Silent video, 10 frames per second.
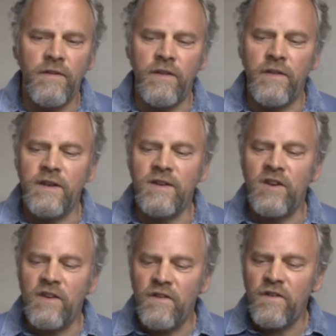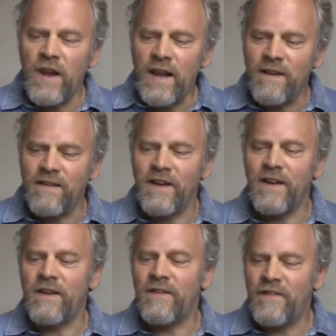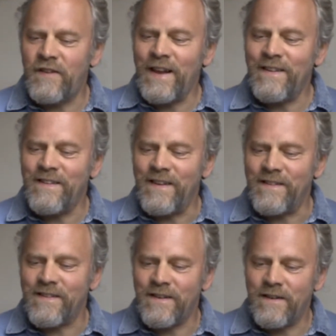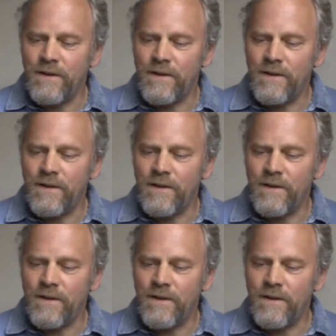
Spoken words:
that the deceit ceases,